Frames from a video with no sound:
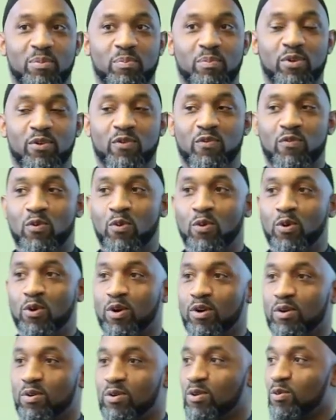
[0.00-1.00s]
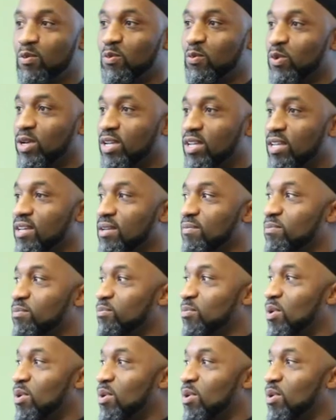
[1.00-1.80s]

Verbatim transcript: before we get